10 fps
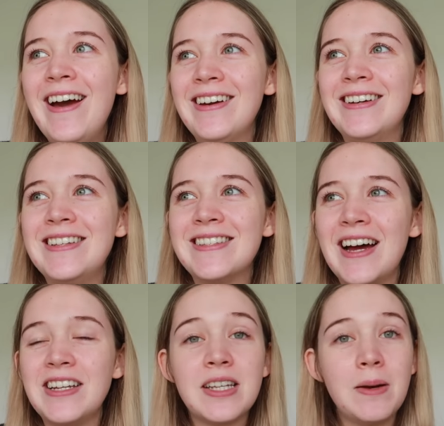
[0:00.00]
because
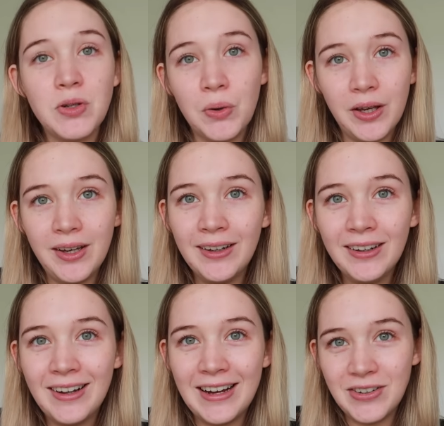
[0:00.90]
I just kept talking,
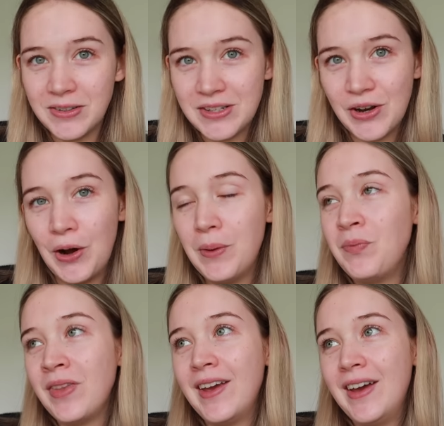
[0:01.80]
like, nonstop,
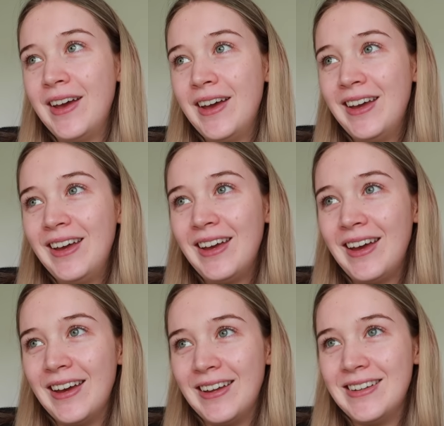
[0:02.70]

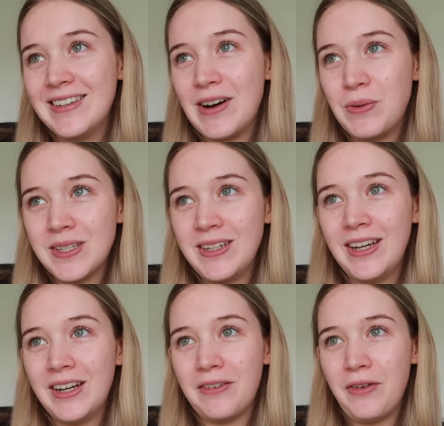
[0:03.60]
and I wasn't
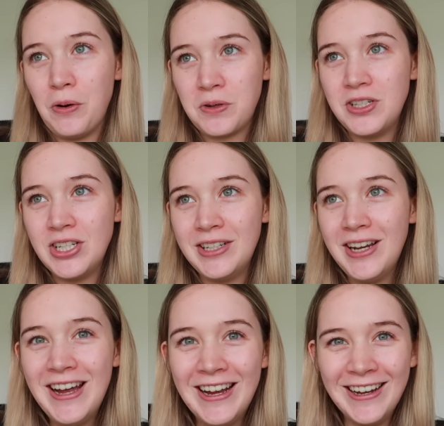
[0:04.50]
getting enough oxygen
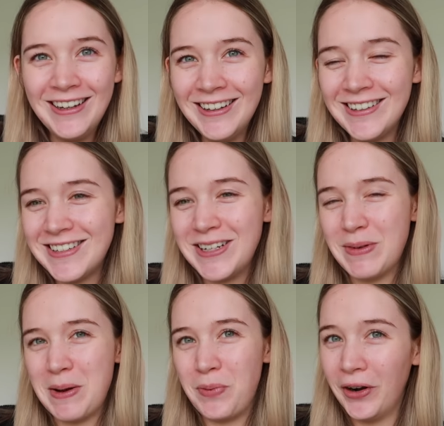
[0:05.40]
to
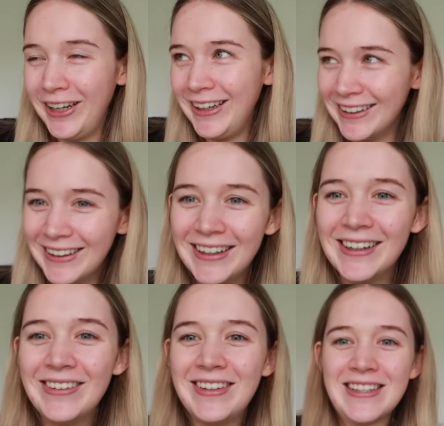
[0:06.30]
my body
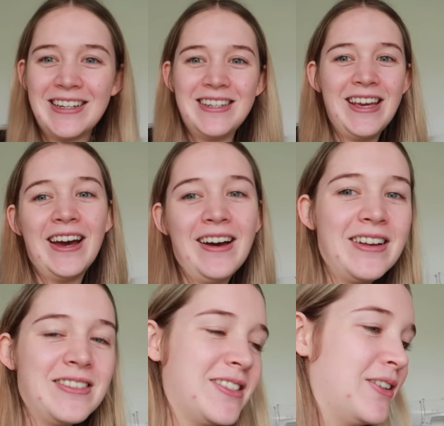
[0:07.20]
because I
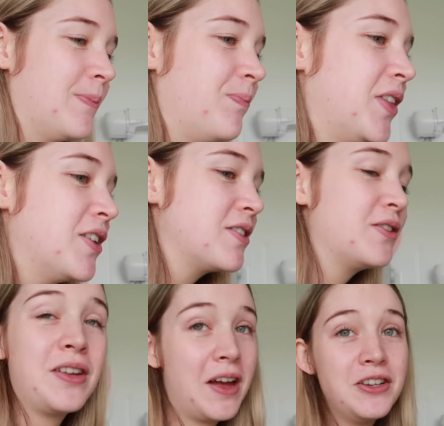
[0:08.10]

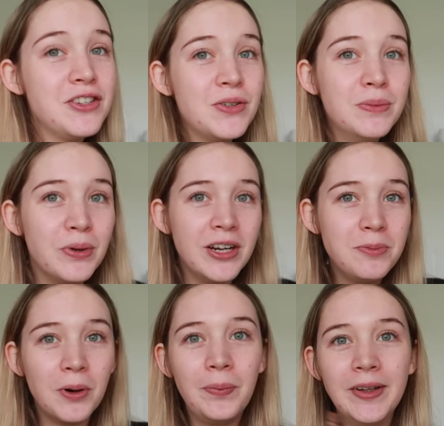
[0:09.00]
just couldn't breathe
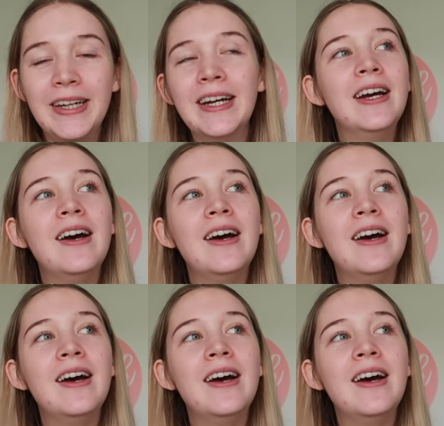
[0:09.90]
properly.